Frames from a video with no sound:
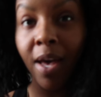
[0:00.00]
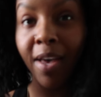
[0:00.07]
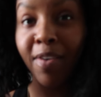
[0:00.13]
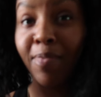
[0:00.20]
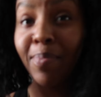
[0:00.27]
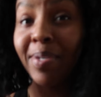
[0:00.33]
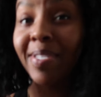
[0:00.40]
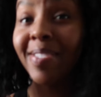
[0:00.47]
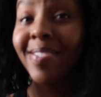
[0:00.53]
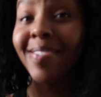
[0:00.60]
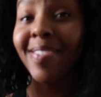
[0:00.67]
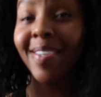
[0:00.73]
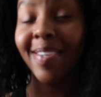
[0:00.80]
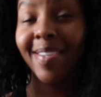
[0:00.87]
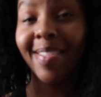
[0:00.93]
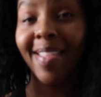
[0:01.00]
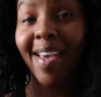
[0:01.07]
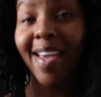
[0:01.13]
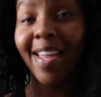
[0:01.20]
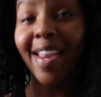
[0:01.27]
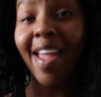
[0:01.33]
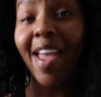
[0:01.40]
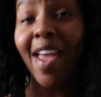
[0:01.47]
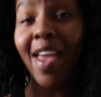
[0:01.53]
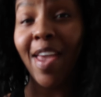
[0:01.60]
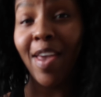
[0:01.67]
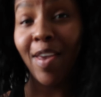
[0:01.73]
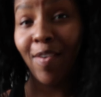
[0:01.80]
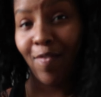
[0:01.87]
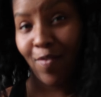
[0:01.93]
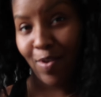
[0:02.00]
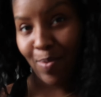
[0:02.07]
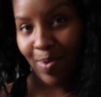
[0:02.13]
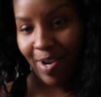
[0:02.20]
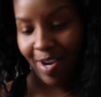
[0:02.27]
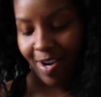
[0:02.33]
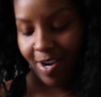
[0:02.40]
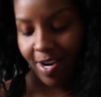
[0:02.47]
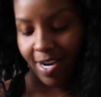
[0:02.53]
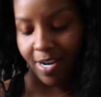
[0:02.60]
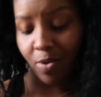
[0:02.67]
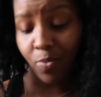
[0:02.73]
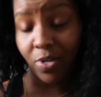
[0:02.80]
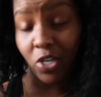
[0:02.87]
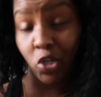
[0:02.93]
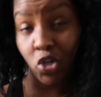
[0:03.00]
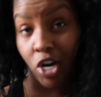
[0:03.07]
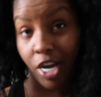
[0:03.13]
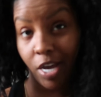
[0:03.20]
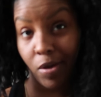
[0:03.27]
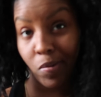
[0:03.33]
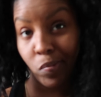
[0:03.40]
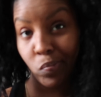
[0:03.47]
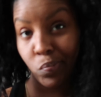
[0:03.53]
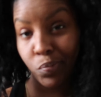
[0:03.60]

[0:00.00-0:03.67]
I've been seeing that everywhere and I want to try it.